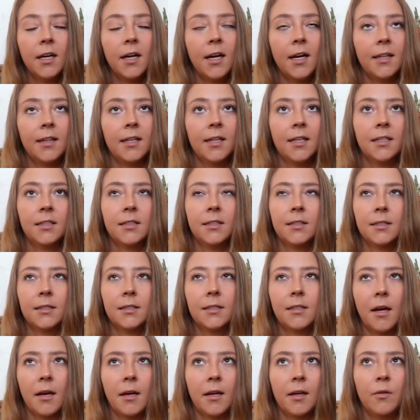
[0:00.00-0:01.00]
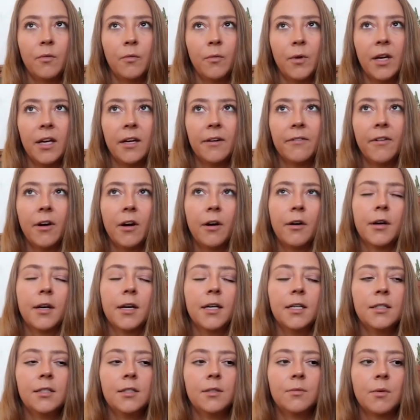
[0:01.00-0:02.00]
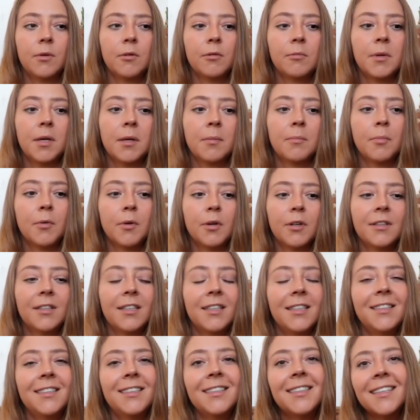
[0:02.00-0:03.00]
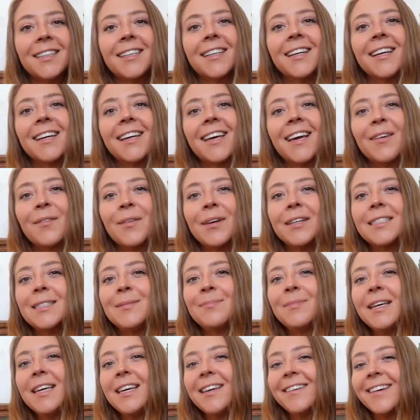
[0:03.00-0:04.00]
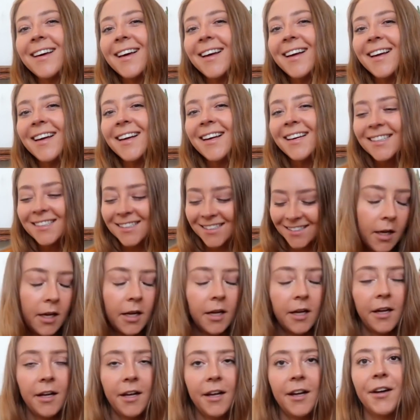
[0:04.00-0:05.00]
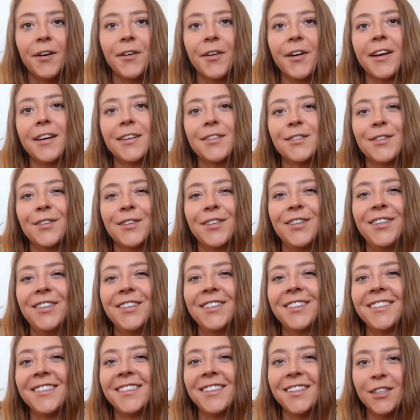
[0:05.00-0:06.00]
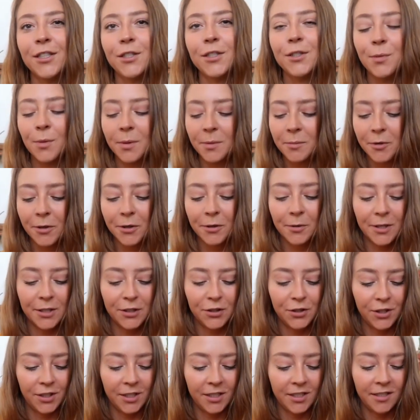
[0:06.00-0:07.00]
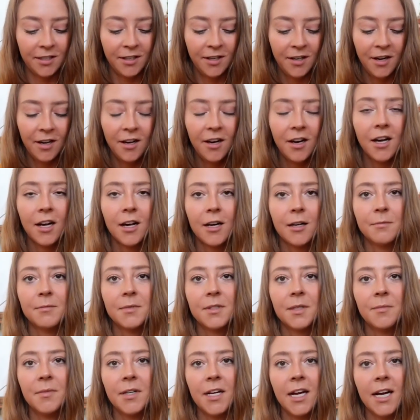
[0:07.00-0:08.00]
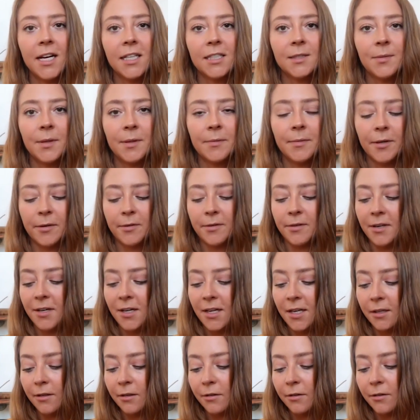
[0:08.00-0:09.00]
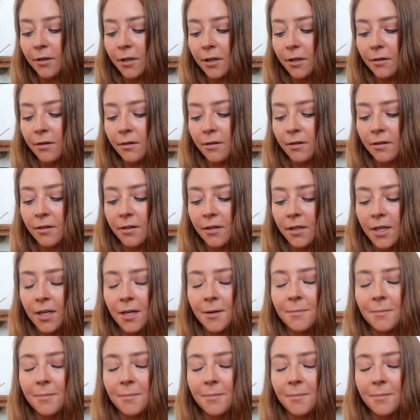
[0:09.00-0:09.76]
I think it's the 2nd week of August. We will be in Portland. I can't wait to meet you guys. Okay, so there is one more question. Somebody asked me about nail growth.